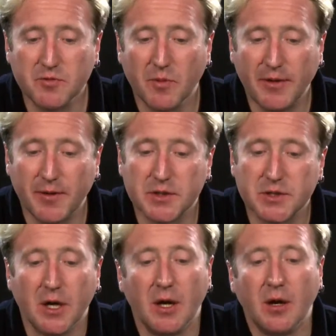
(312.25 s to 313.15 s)
methods,
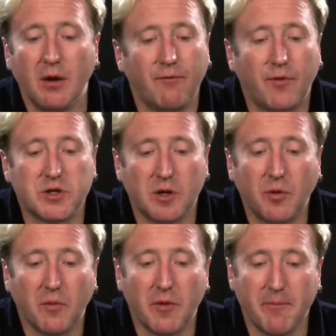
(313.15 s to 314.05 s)
for
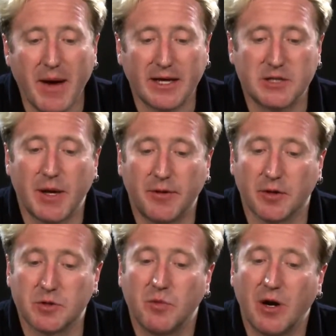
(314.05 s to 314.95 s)
example, the max method,
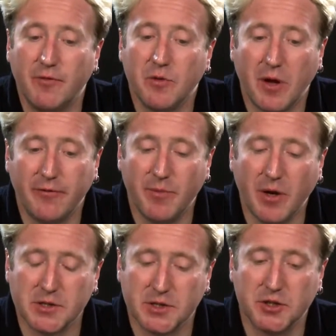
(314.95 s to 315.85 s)
where if you
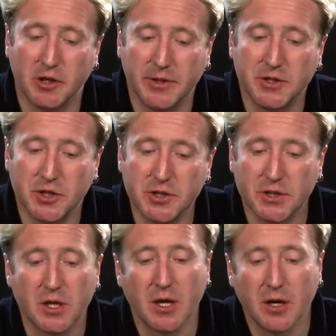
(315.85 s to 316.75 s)
pass it two integers,
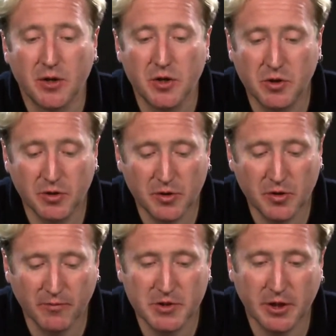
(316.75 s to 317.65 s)
you can
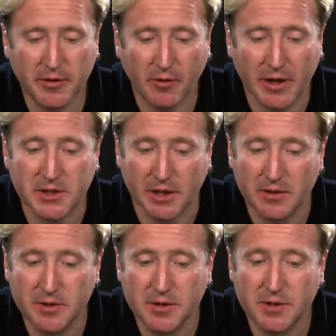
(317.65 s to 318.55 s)
return the greater.
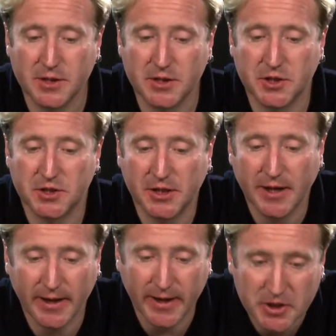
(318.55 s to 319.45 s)
So let's just see that
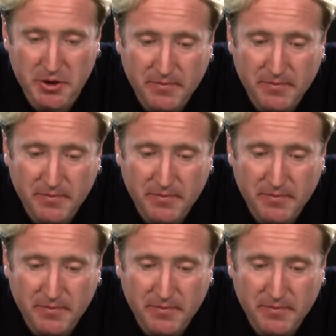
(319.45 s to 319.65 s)
in action.